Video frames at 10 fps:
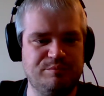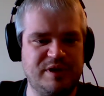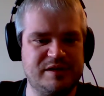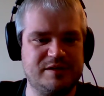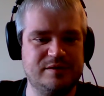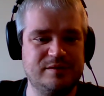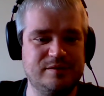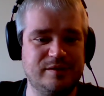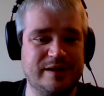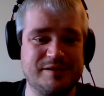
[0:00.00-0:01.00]
But
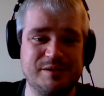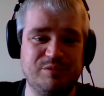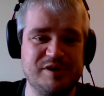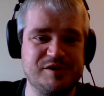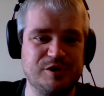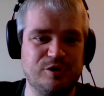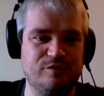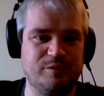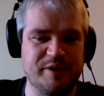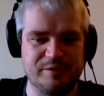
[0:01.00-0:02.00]
you got someplace to go
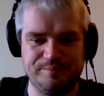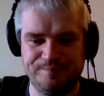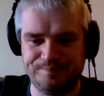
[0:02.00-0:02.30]
from here.